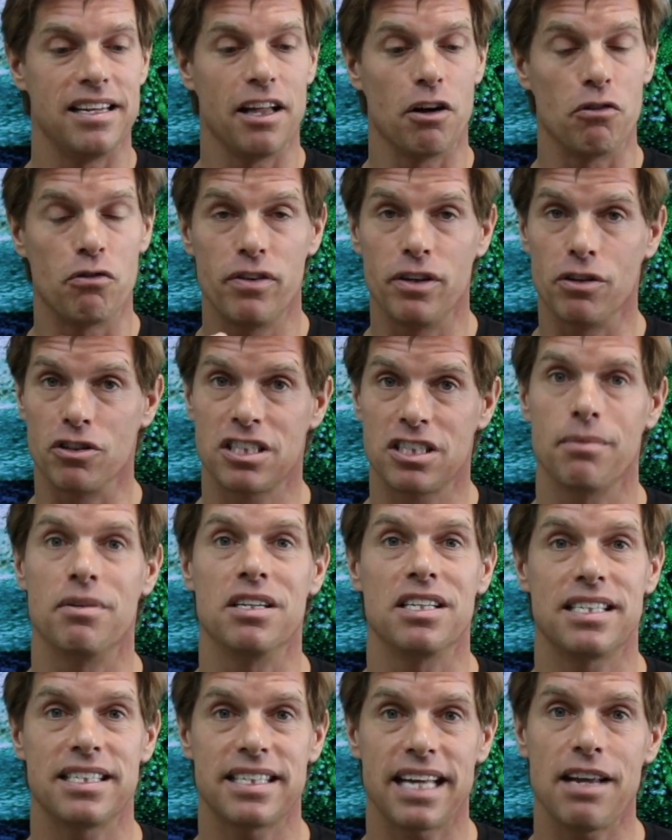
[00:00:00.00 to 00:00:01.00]
they'll feel so
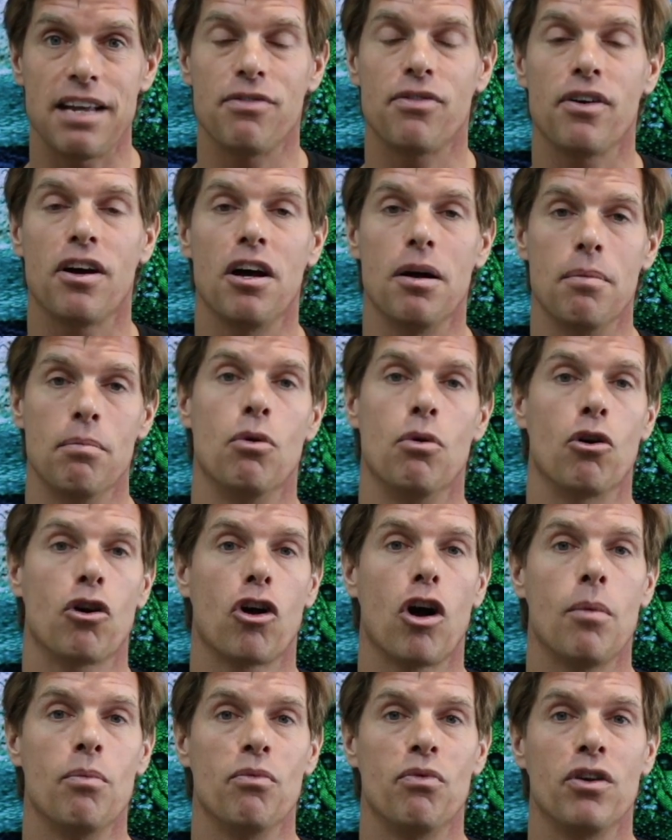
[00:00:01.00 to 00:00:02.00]
much safer and more
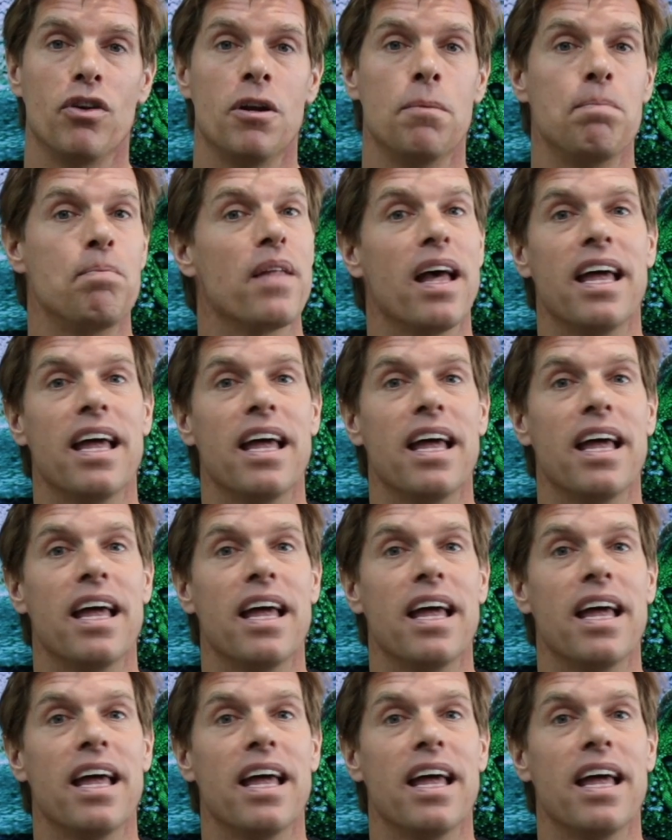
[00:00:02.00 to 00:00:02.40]
confident.